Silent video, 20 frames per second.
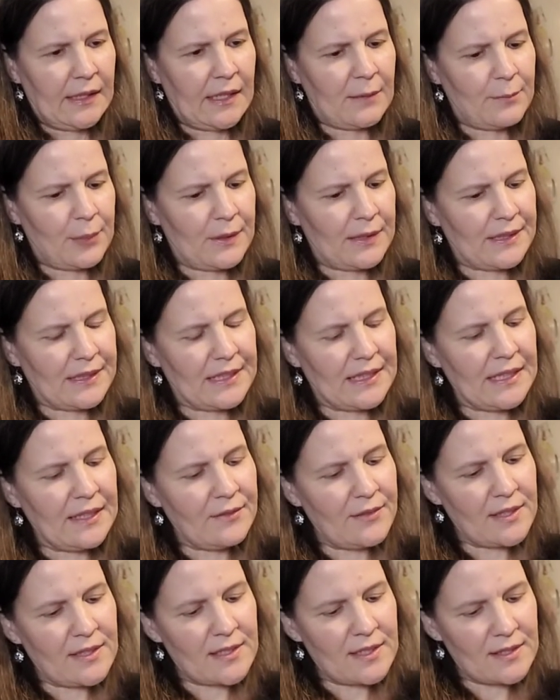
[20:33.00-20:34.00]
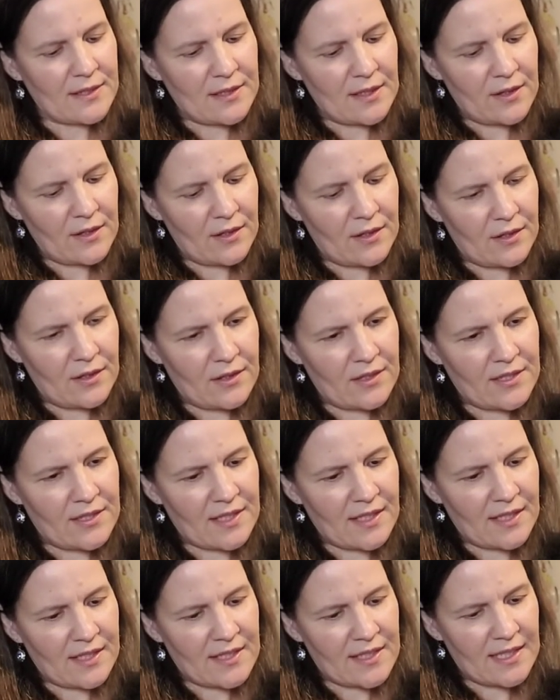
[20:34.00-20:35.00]
I believe this is the
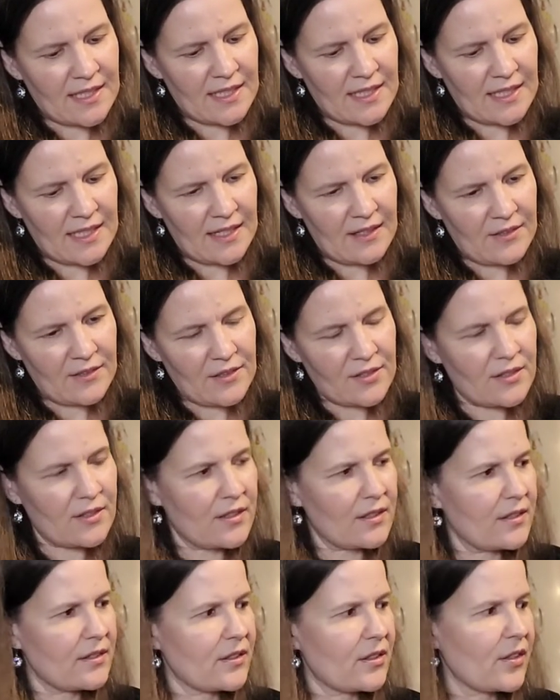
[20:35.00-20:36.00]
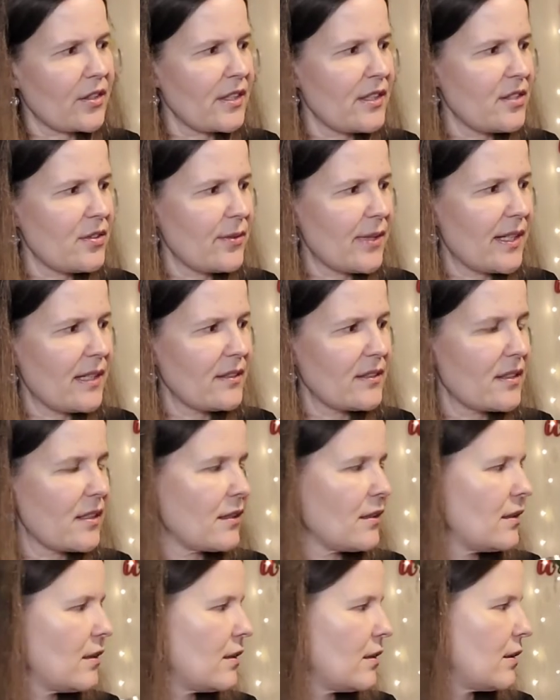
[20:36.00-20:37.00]
16 ounce, 32 ounce.
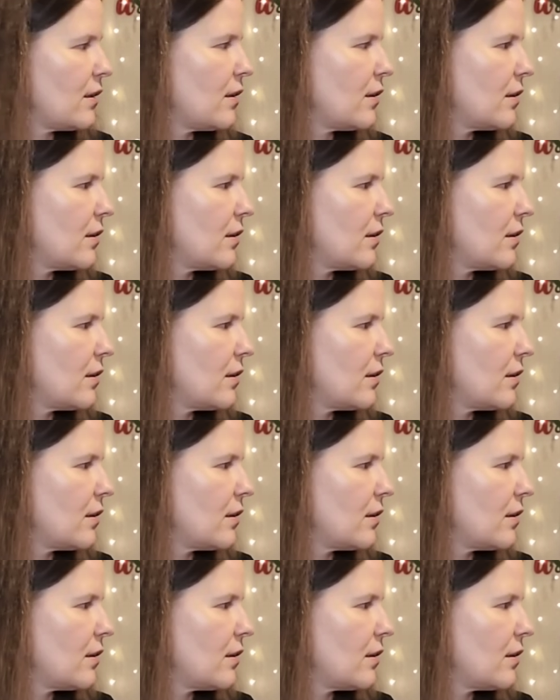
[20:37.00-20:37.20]
Oh.